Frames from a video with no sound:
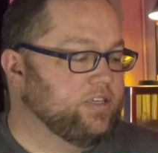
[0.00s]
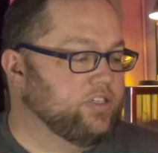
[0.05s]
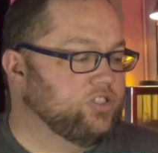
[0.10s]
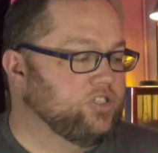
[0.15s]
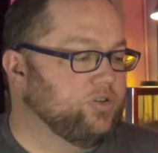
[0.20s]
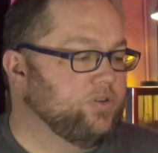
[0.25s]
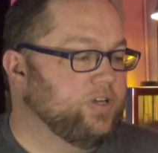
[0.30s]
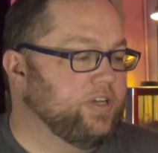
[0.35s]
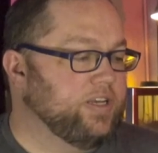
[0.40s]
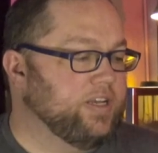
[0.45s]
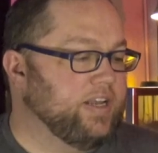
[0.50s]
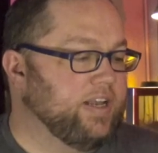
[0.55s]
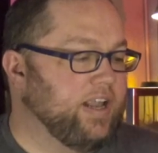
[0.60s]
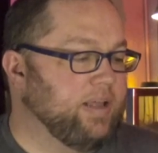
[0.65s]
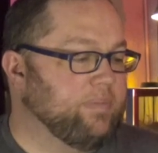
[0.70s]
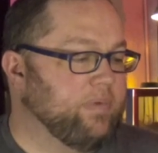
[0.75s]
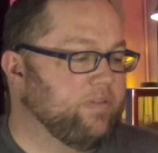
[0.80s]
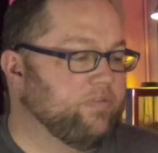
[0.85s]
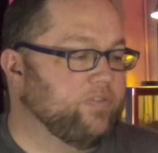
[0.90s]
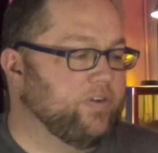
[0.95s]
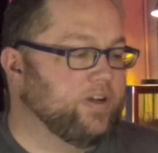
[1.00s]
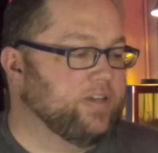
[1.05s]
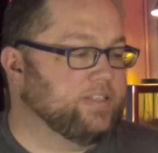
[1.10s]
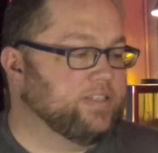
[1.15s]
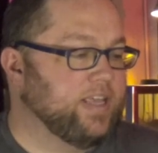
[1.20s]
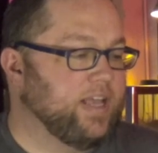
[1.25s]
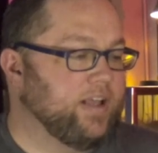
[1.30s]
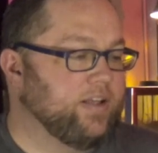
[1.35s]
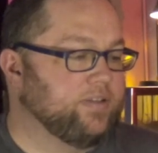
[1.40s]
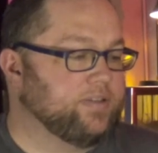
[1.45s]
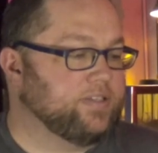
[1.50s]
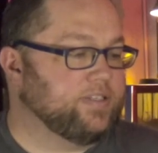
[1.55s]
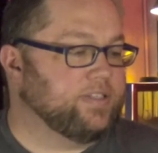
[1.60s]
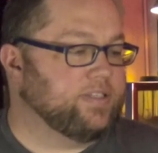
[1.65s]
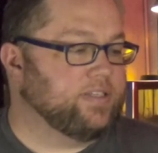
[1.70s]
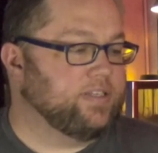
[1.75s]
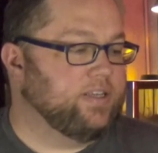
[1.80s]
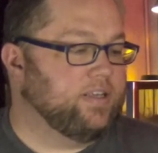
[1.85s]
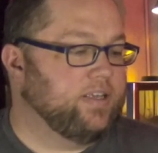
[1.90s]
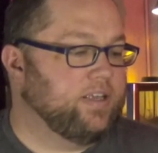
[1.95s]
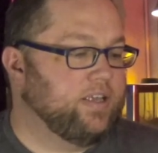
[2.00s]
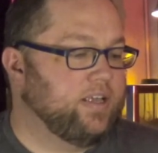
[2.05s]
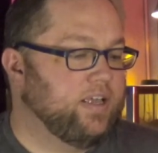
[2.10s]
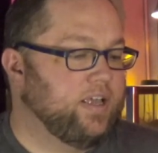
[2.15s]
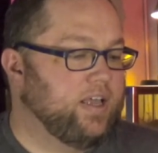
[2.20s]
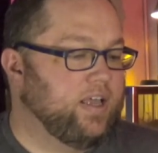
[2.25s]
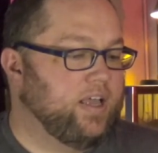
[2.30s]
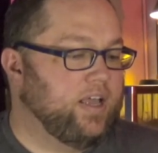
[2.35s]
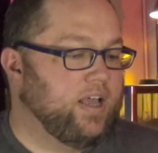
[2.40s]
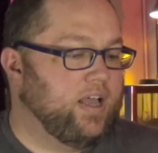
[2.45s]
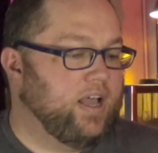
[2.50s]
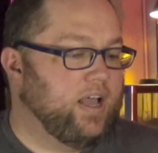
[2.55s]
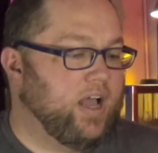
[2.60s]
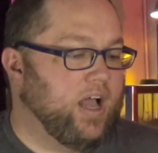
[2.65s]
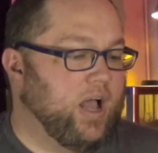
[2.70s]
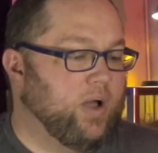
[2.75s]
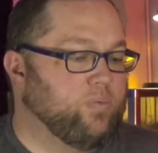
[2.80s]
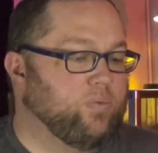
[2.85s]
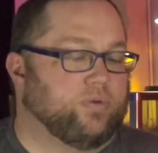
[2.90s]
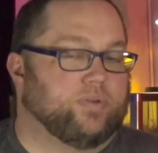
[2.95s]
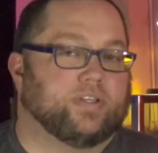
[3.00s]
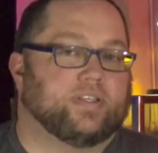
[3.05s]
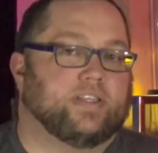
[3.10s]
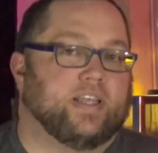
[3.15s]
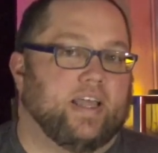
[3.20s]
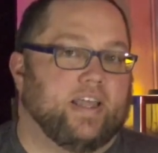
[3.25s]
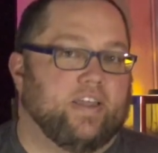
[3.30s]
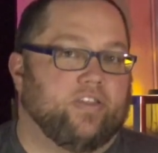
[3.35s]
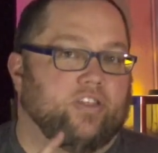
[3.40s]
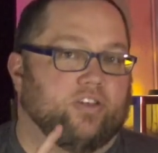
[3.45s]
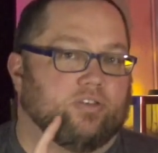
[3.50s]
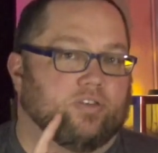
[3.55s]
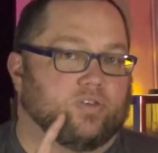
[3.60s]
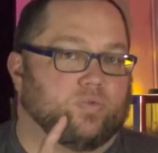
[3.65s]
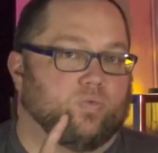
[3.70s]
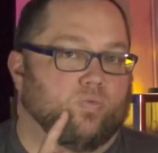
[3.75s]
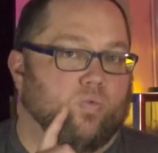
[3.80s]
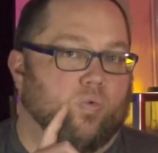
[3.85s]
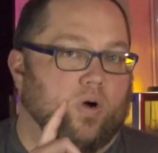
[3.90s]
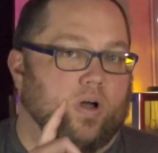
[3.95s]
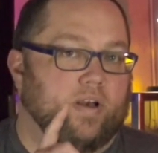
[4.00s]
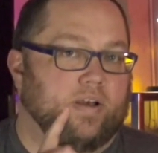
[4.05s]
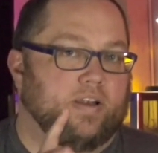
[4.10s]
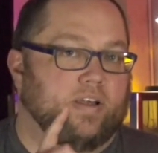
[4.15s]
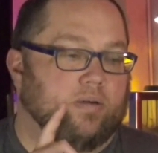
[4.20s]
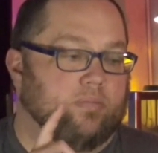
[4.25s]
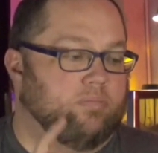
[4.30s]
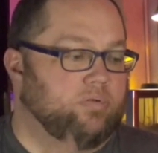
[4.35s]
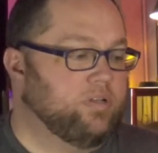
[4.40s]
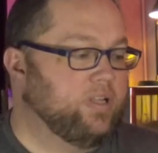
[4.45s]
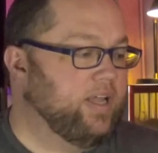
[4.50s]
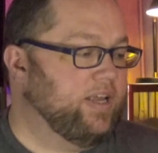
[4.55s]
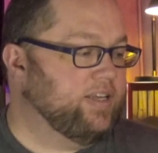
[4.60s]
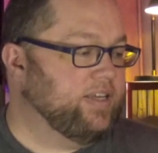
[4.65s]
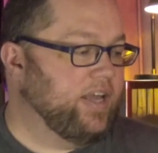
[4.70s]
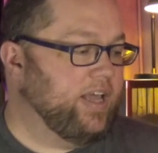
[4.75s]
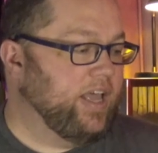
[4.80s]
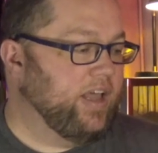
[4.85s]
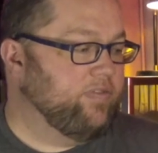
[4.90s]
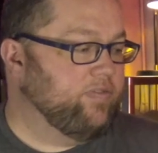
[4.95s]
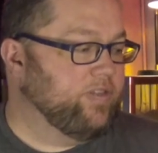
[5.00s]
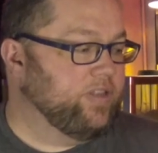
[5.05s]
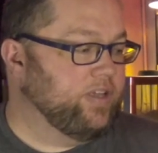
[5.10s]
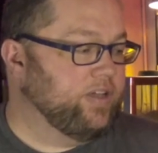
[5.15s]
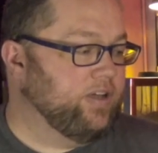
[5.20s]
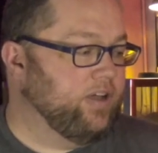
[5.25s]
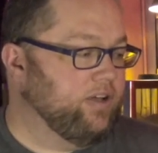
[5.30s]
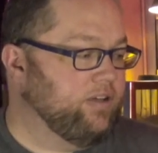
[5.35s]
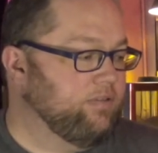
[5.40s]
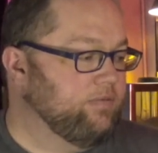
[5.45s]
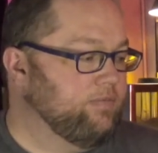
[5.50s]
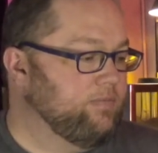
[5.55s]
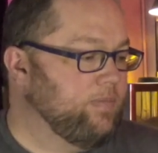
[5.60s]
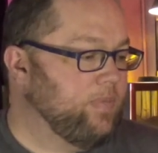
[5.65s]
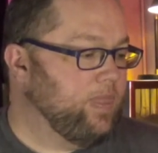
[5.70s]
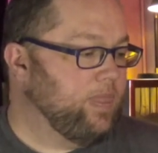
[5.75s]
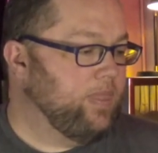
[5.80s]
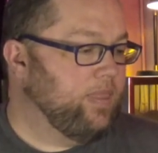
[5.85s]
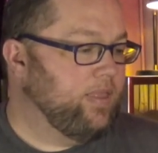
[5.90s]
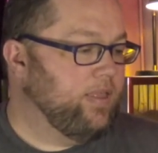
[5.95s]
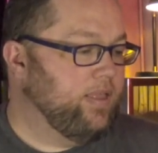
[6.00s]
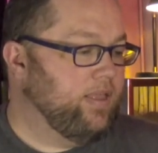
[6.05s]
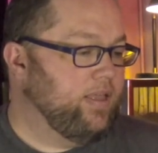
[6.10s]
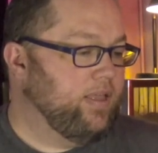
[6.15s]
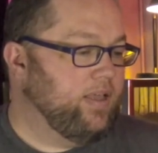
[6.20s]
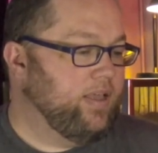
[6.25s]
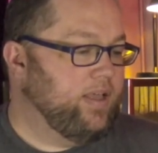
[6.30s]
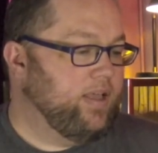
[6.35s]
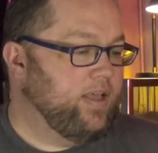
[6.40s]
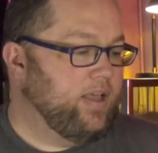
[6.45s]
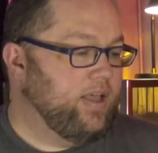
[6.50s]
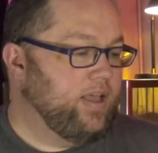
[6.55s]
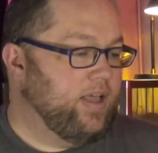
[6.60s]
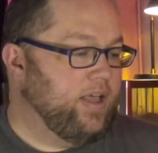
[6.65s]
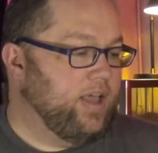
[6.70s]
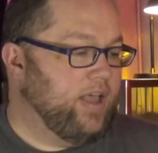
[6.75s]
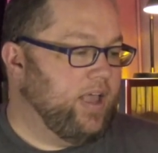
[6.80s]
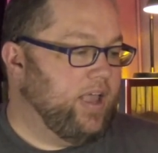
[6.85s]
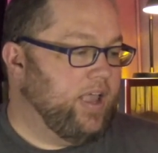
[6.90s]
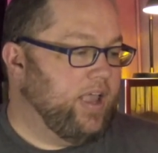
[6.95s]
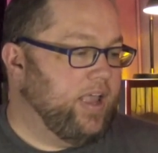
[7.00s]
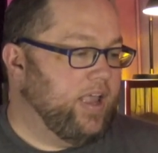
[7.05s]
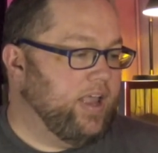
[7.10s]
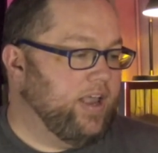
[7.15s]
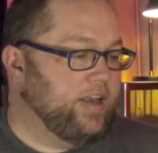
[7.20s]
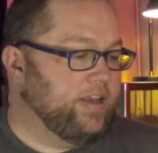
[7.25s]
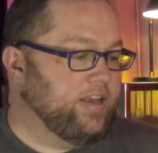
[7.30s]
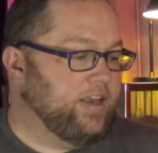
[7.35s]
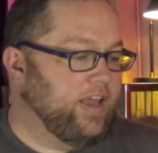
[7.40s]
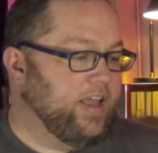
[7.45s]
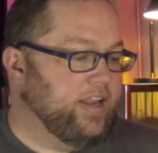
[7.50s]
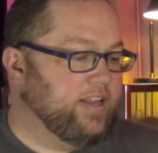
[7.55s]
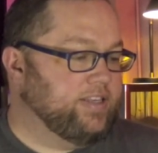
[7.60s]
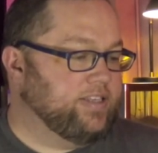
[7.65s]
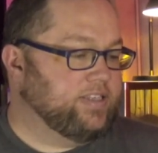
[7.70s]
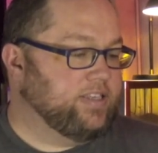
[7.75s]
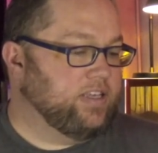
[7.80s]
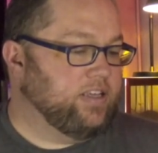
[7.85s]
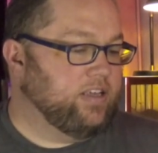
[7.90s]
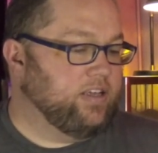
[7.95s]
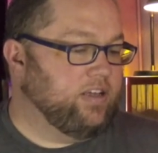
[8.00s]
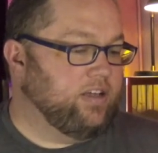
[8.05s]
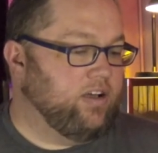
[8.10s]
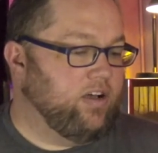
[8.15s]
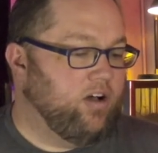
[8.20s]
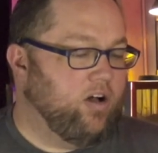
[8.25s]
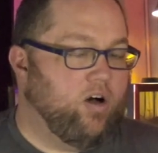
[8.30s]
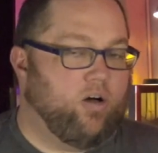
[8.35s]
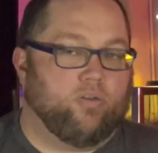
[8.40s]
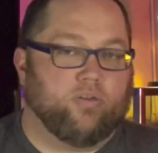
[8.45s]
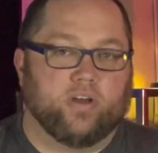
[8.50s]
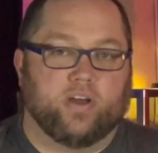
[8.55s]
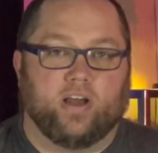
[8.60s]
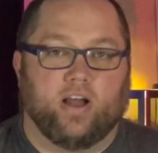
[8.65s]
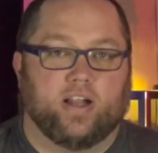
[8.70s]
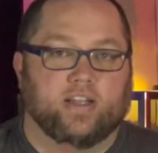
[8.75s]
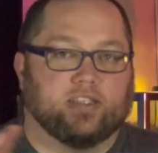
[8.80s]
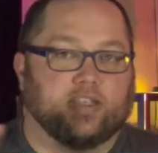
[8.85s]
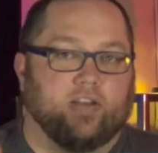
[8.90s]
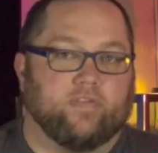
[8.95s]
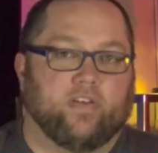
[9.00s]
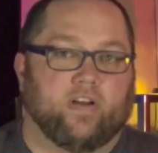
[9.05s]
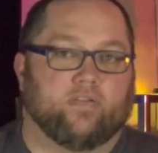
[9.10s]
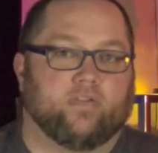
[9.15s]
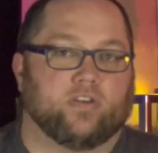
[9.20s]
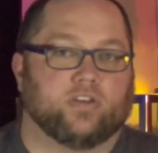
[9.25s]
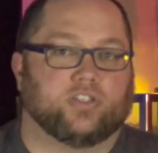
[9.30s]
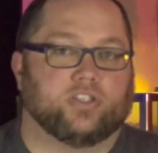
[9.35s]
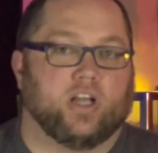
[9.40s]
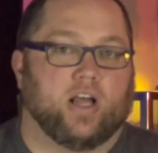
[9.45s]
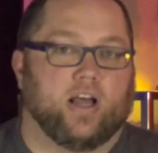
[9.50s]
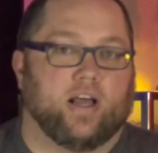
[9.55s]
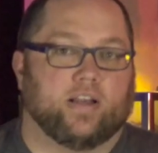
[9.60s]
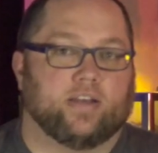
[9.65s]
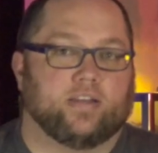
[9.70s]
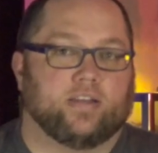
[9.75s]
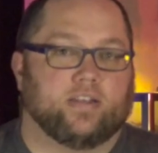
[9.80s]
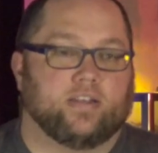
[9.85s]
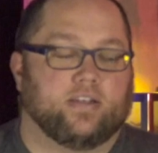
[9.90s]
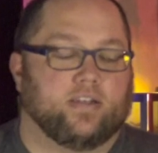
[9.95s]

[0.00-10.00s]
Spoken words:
shooting it at my friend's house, I will say there's one complaint I have on the gun. And it's all the guns I've ever shot,